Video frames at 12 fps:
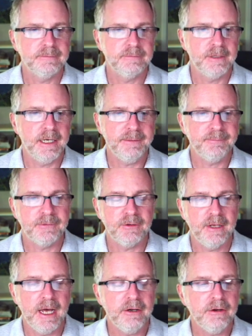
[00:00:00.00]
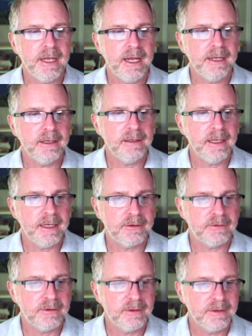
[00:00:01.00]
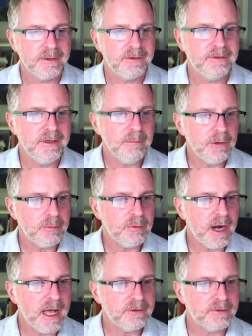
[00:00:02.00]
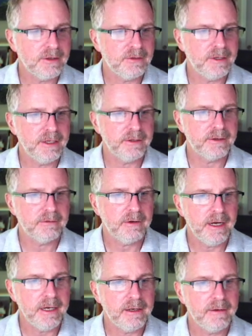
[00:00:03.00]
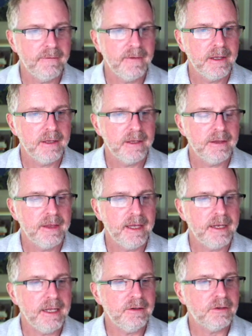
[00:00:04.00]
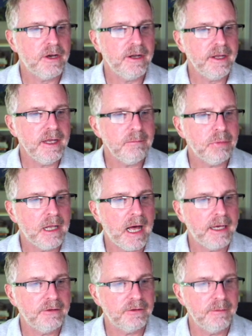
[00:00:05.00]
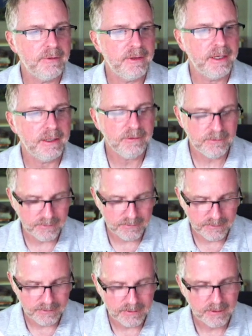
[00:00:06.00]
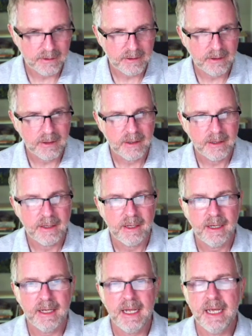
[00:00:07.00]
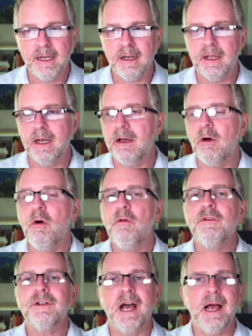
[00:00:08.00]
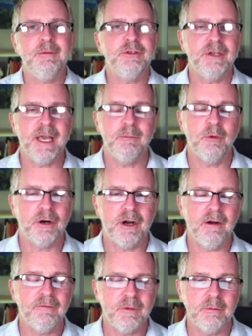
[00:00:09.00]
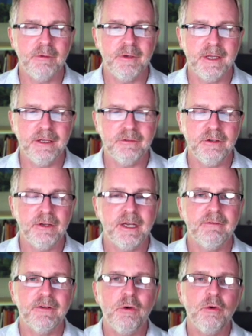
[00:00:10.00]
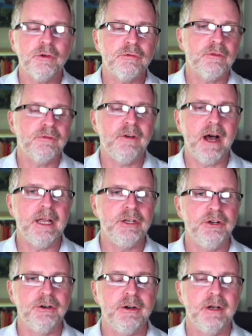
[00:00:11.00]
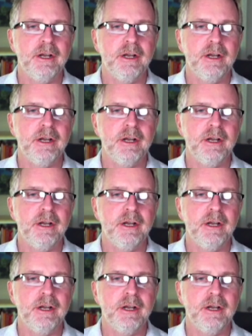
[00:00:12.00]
Right? So now you're getting a list. Similar process here, right? That it's going to imply some things. And over time, as you get more comfortable with this, you can, of course, refine your